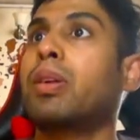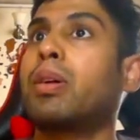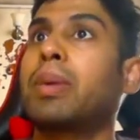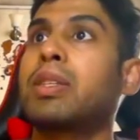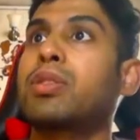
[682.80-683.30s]

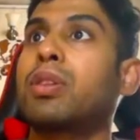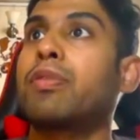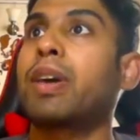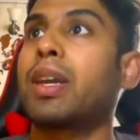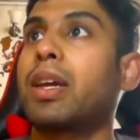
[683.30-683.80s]
based on the
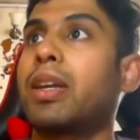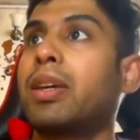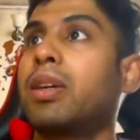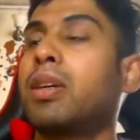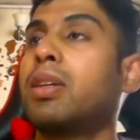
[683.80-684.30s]
file ID.
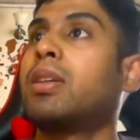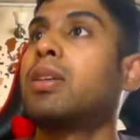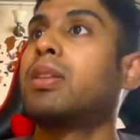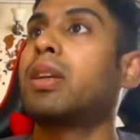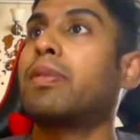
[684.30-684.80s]

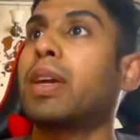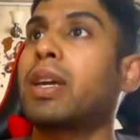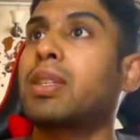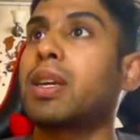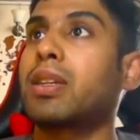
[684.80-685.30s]
Then we
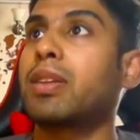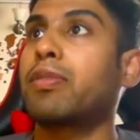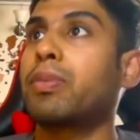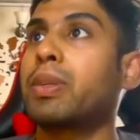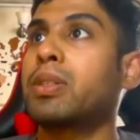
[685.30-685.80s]
extract the
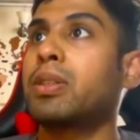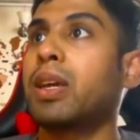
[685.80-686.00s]
information,